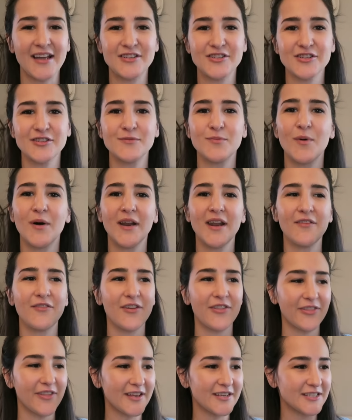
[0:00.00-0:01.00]
I just want
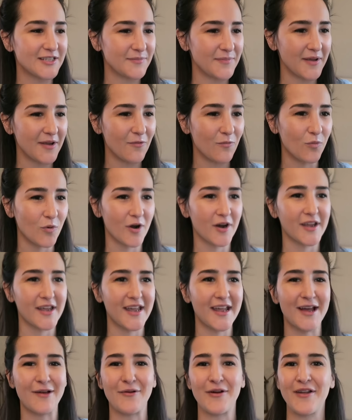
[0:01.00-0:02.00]
everything to be
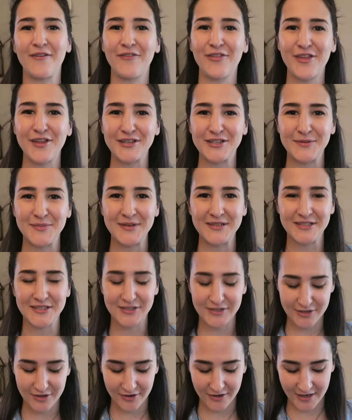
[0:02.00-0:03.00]
working. I want everything to be
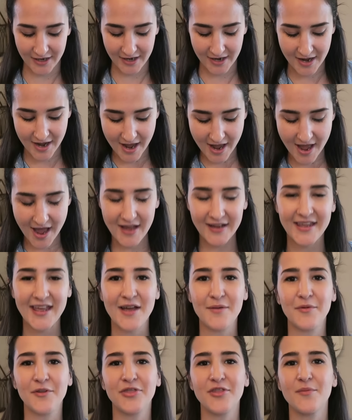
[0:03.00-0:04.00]
sturdy.
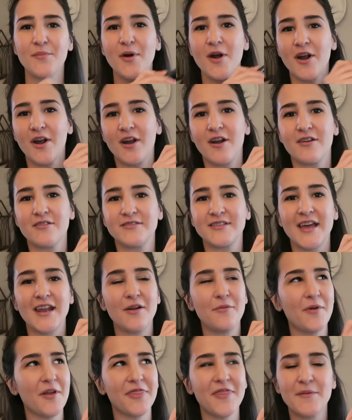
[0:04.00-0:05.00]
Again, with the markers, I
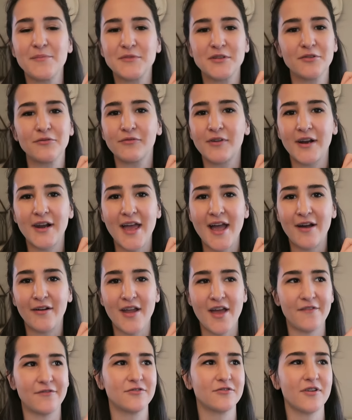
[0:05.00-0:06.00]
don't want them to run
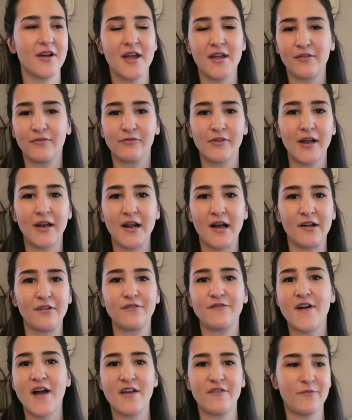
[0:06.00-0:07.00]
out after I write on
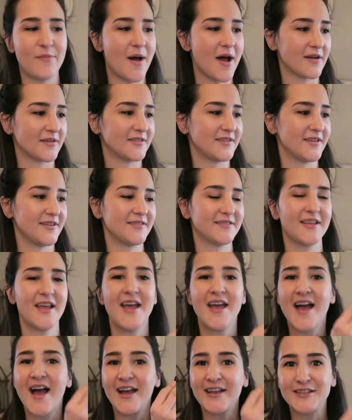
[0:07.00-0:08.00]
five boxes.
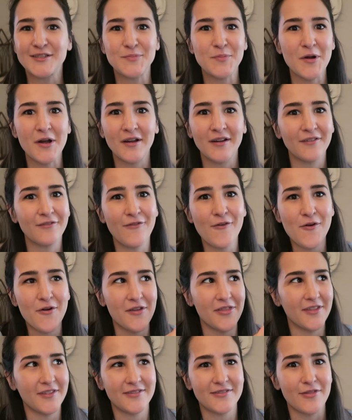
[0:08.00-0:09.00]
I sprung
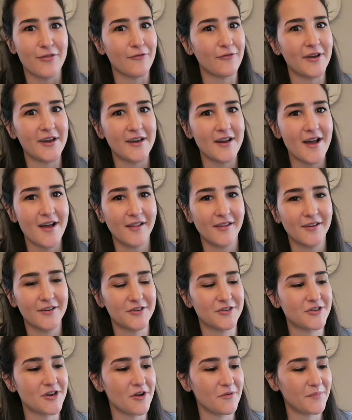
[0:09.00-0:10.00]
for the $3
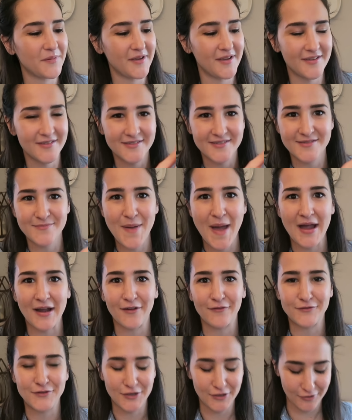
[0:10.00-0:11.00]
Sharpies pack
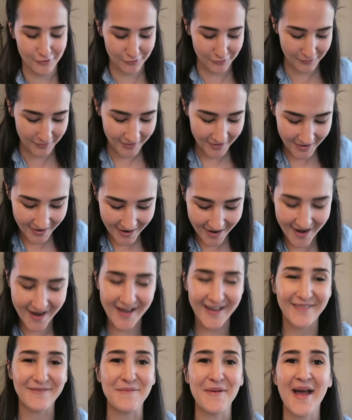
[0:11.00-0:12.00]
of two
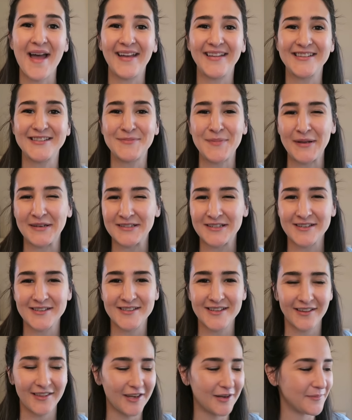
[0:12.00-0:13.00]
um, and spent
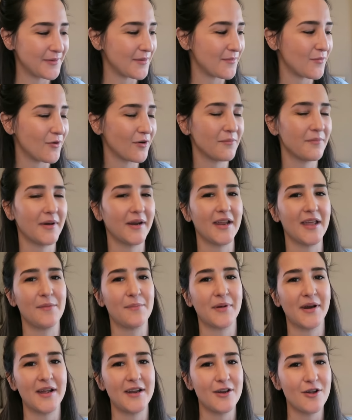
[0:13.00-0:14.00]
just a little bit more money,
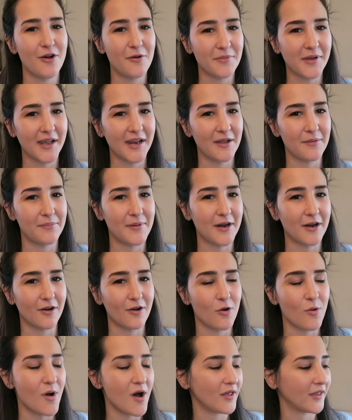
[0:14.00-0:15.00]
but I know I'm getting better
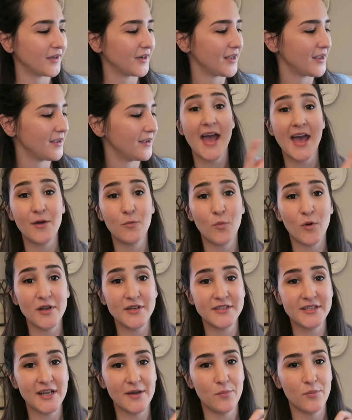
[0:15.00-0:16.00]
quality quality. And
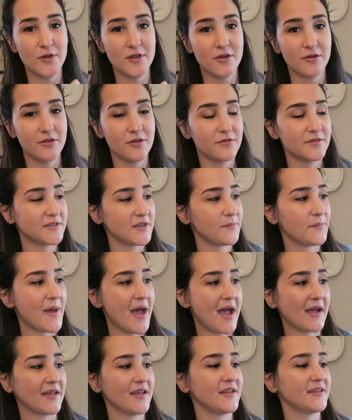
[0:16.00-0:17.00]
one tip when you're using
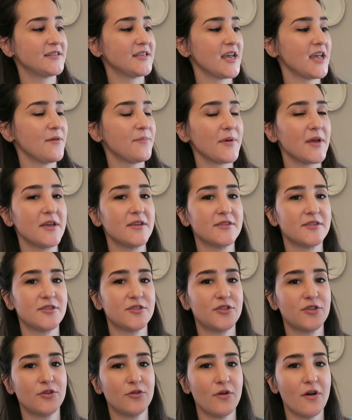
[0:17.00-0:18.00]
packing tape is
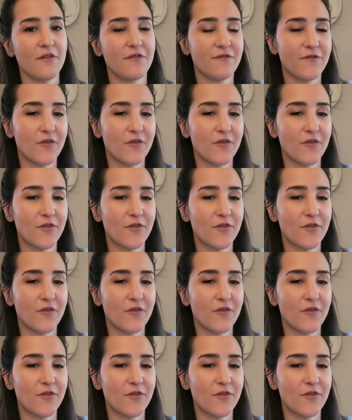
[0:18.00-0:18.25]
to